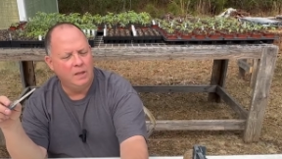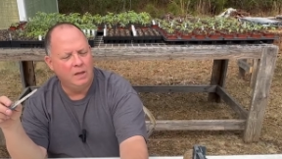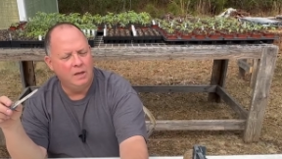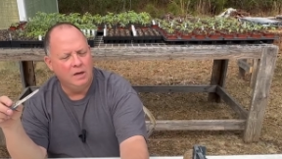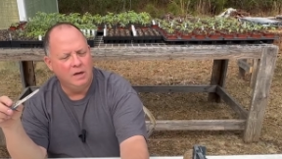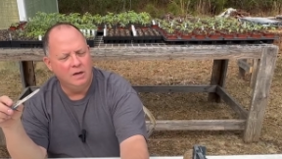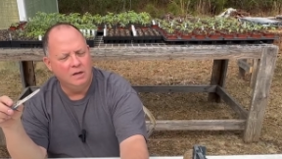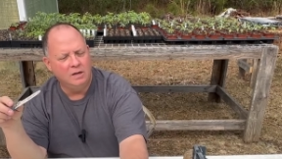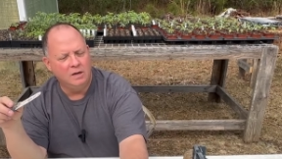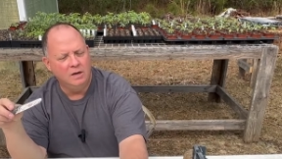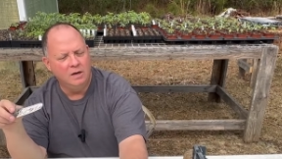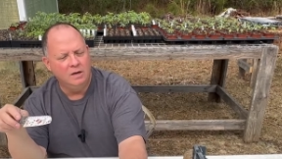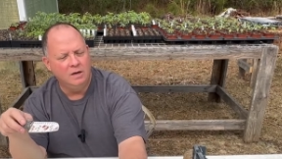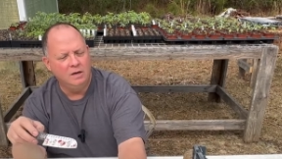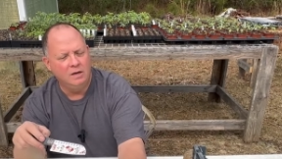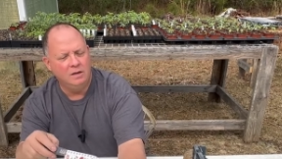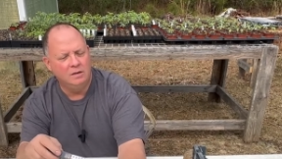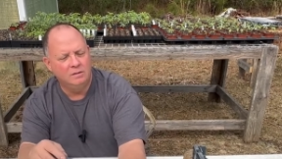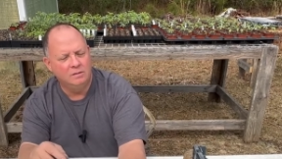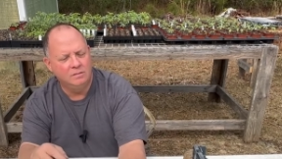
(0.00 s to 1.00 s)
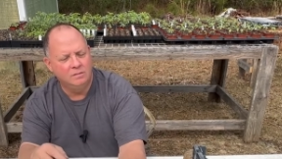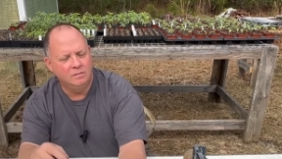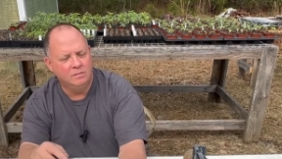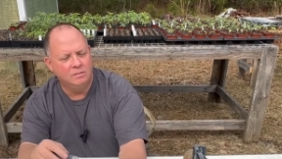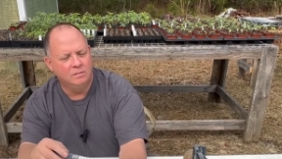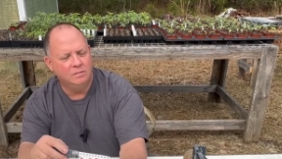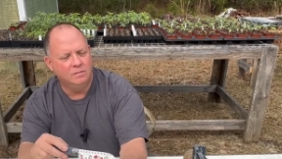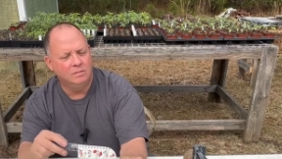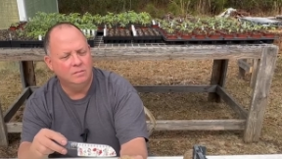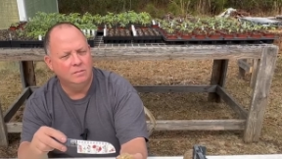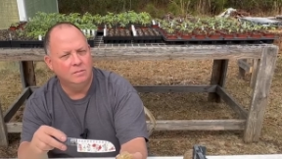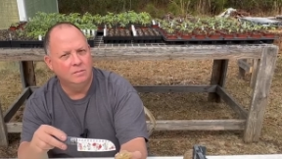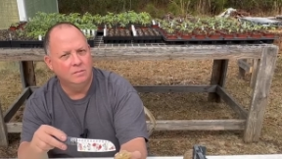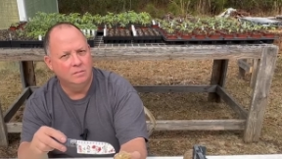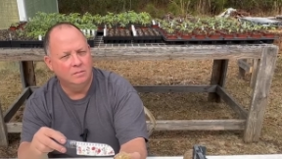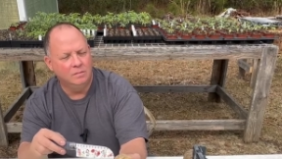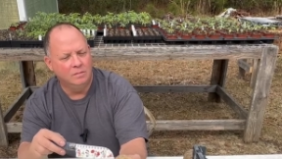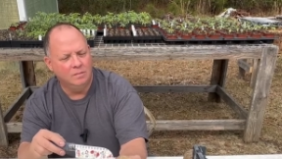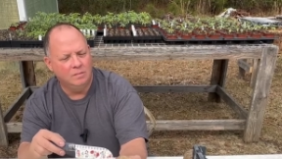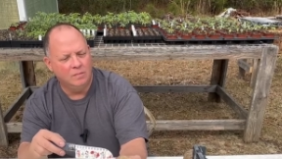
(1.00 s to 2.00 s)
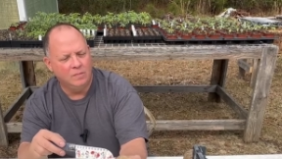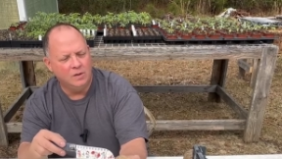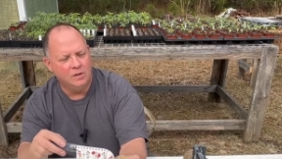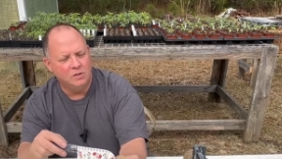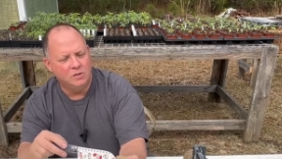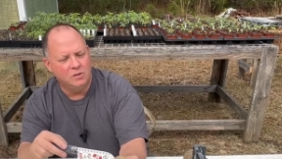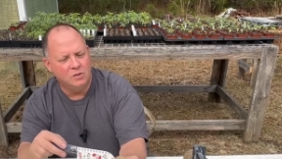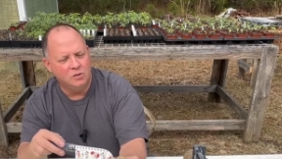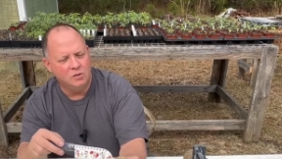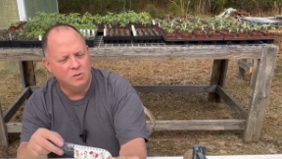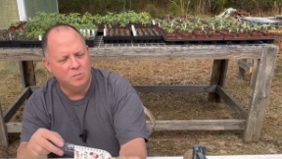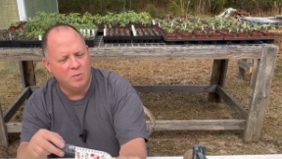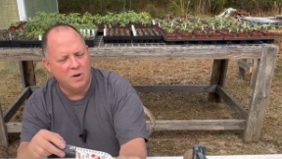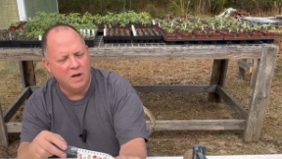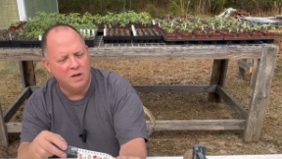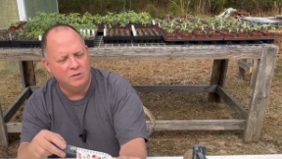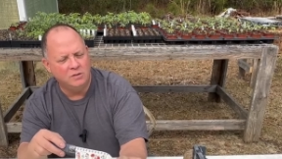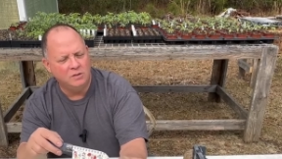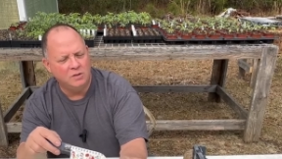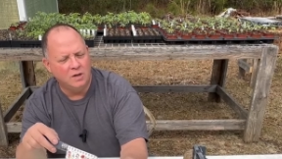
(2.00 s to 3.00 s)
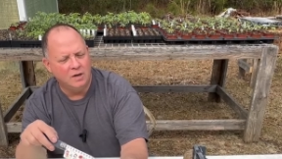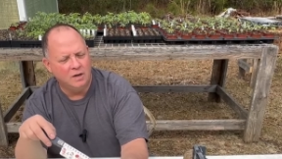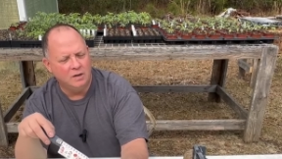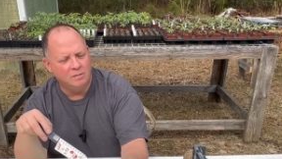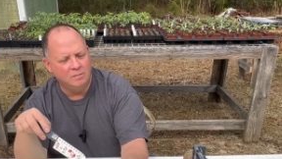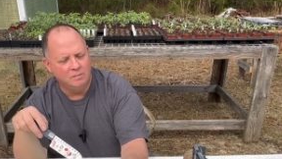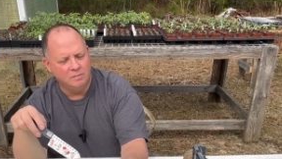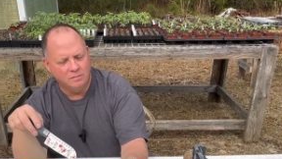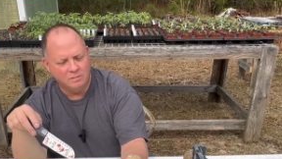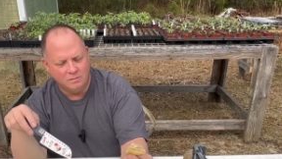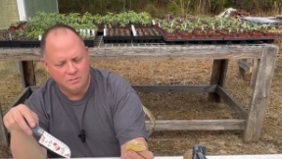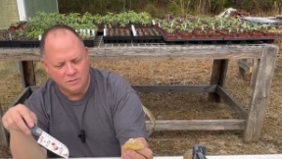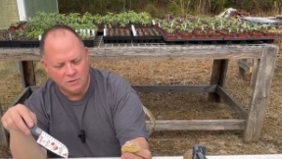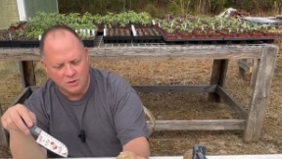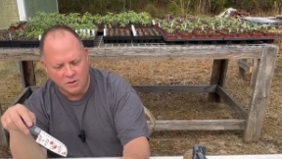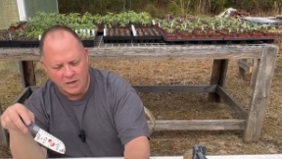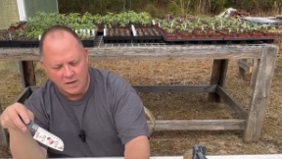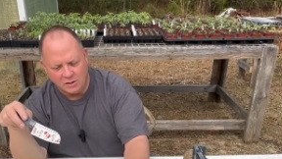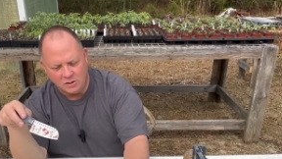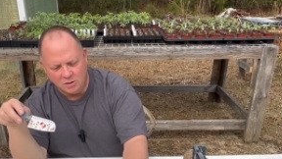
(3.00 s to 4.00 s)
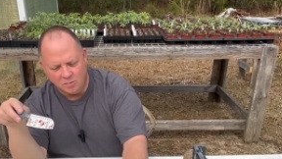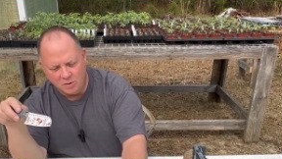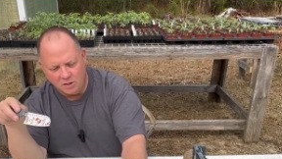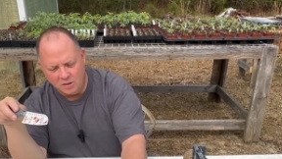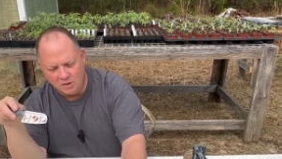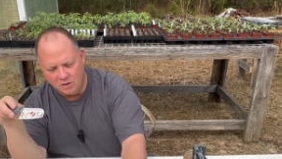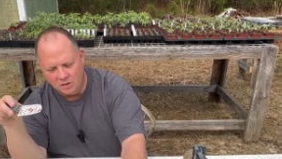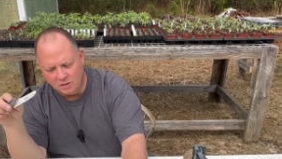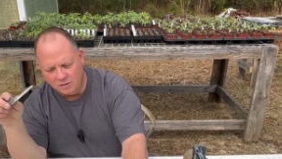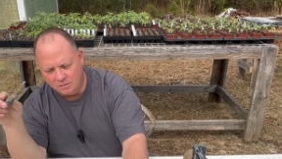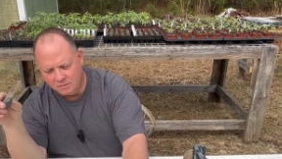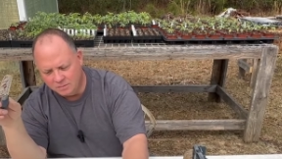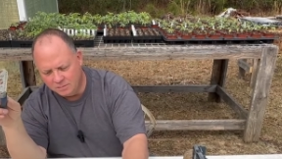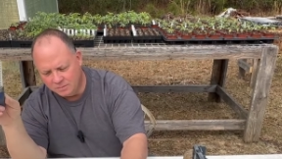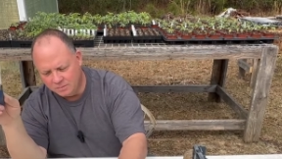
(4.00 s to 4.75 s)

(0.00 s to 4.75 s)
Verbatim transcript: And then clearly, there's two sprouts there. So that should be good.